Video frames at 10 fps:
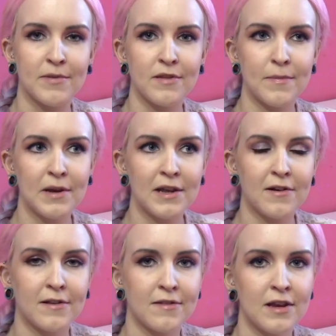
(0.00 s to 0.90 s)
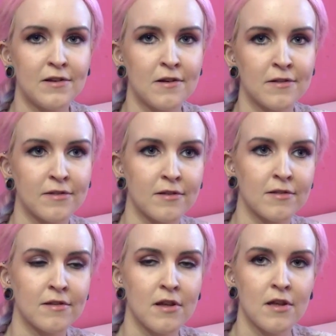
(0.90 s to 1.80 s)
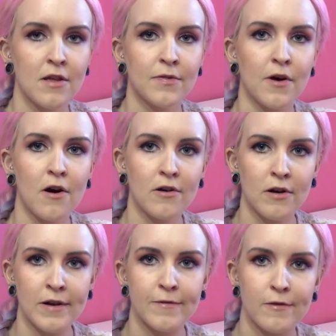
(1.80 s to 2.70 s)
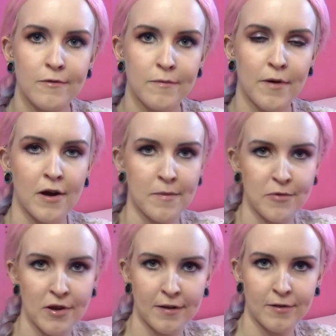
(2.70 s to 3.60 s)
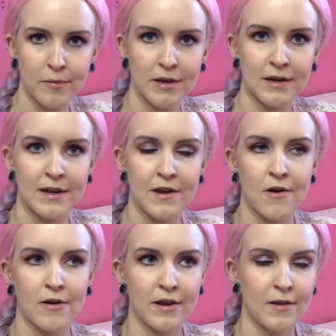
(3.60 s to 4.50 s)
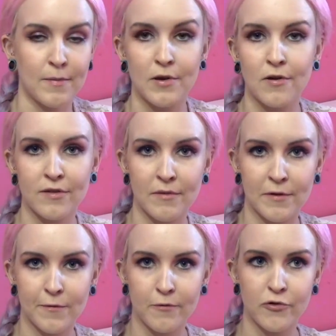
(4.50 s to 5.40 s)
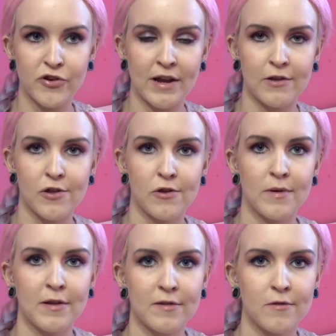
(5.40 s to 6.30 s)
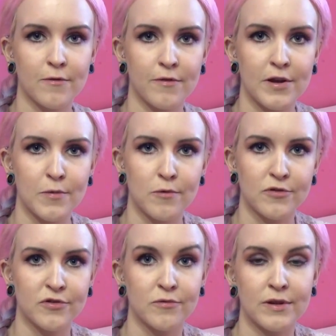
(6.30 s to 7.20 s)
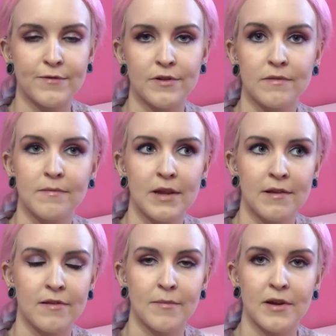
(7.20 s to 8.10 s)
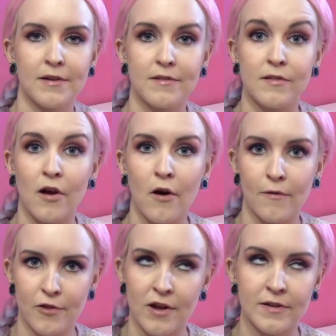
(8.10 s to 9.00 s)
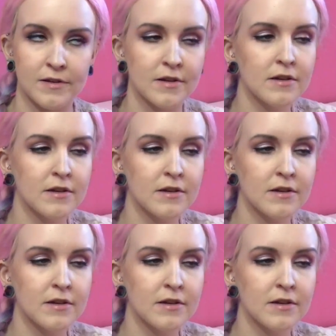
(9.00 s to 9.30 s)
But typically I see dancers that are going through shanks quickly is because they're in a full shank shoe and it's not 3/4 or even in some cases half shank.